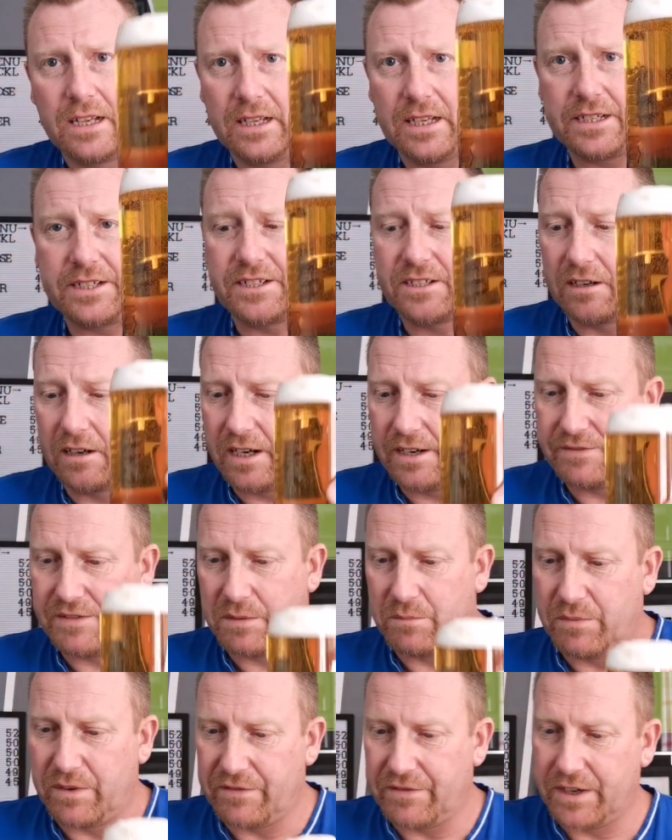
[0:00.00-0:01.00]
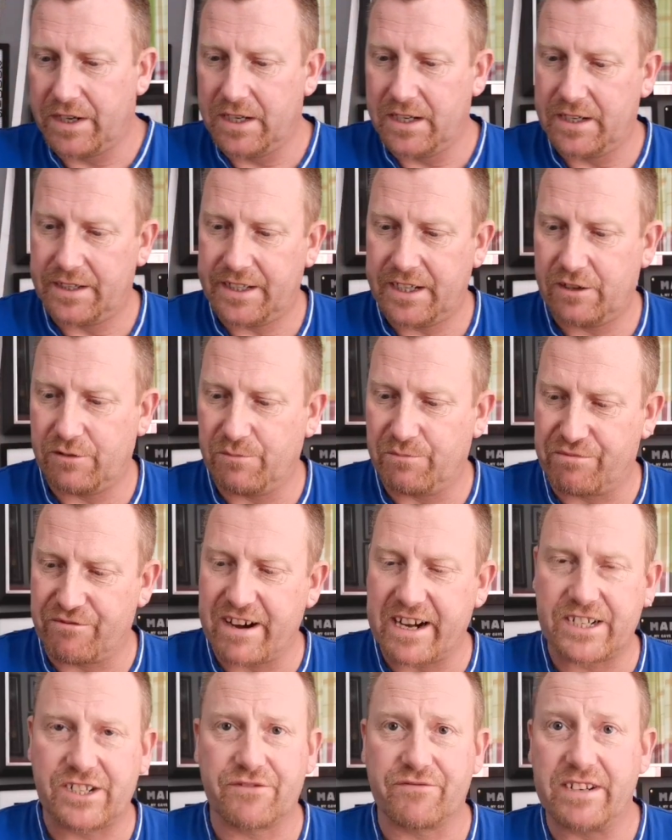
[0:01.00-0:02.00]
let's dive in with the old
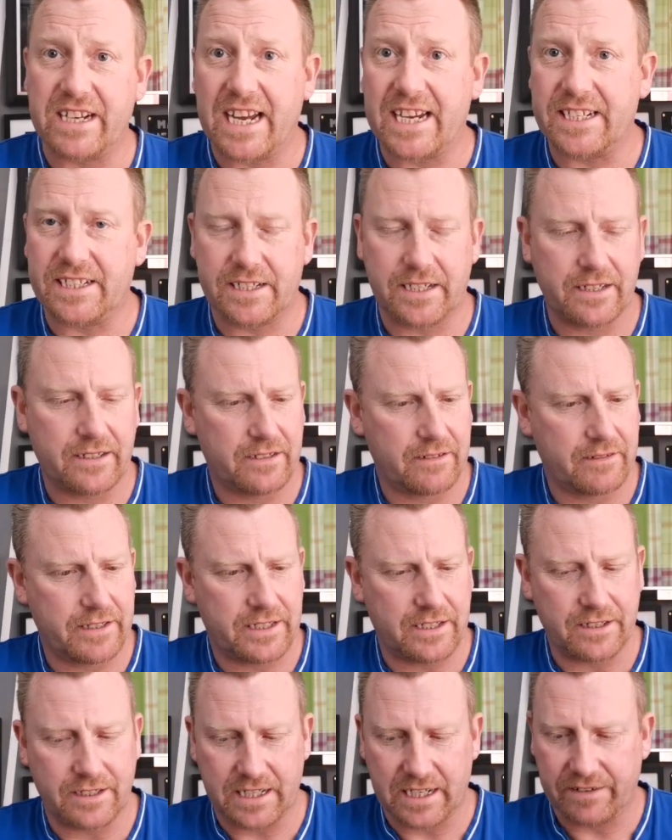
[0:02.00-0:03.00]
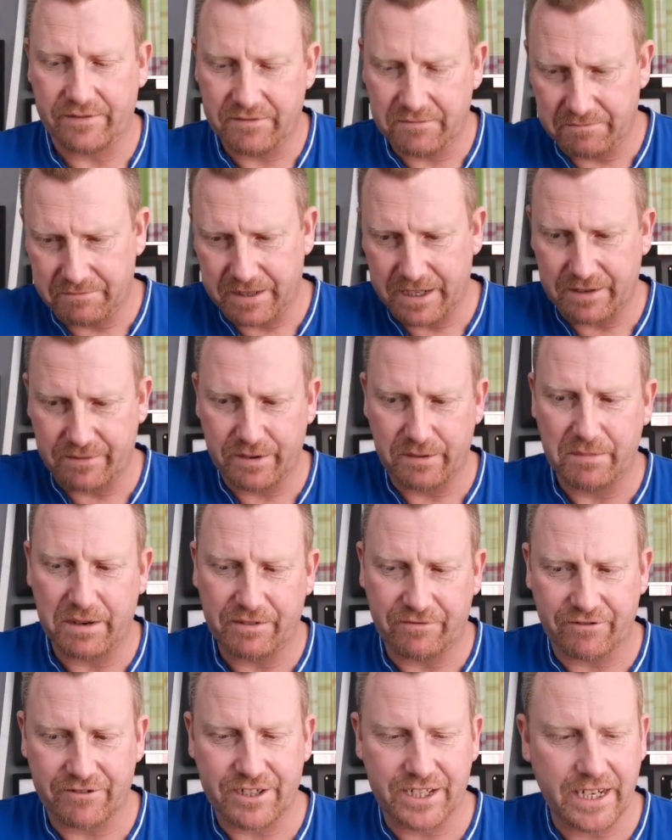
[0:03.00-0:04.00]
Brasserie 1897. Bear with me
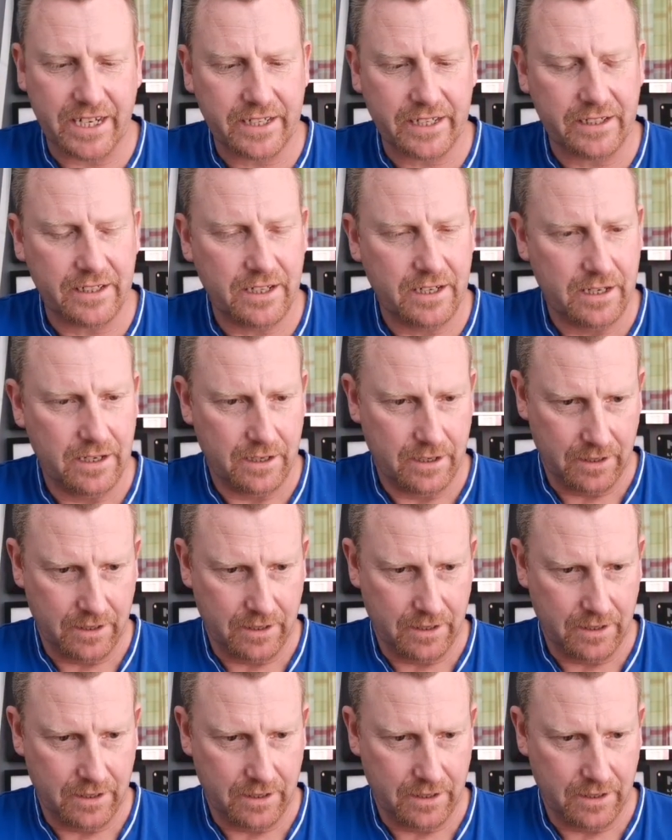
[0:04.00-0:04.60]
for a second.